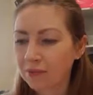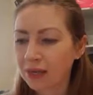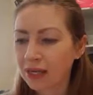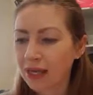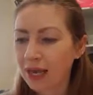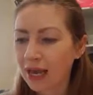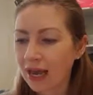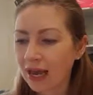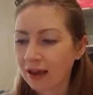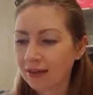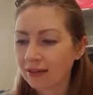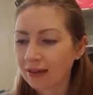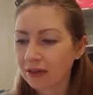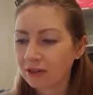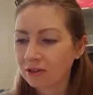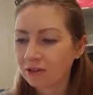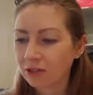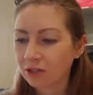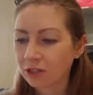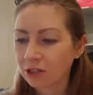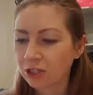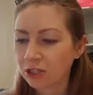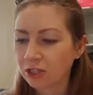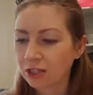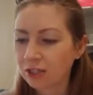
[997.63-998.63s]
but yeah, that's
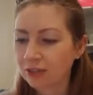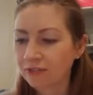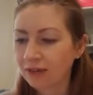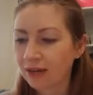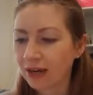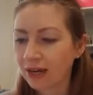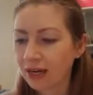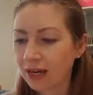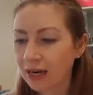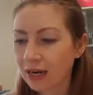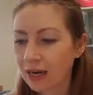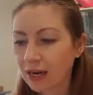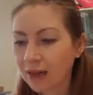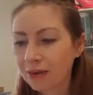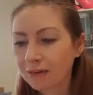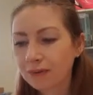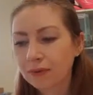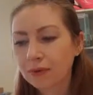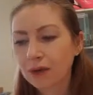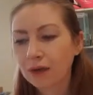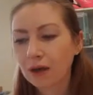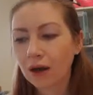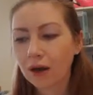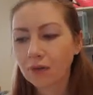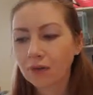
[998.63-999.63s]
the gist of it.
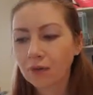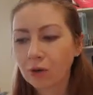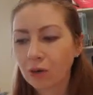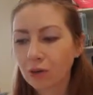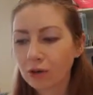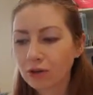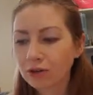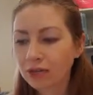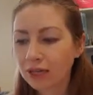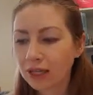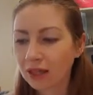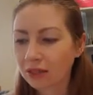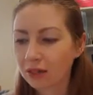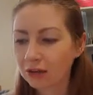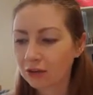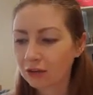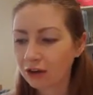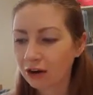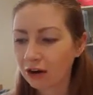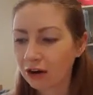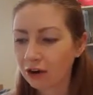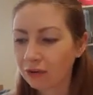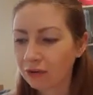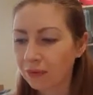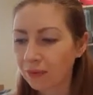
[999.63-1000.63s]
I'm quoting
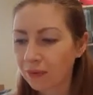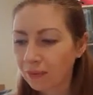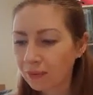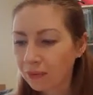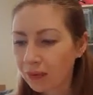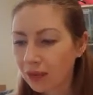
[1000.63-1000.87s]
Thoreau.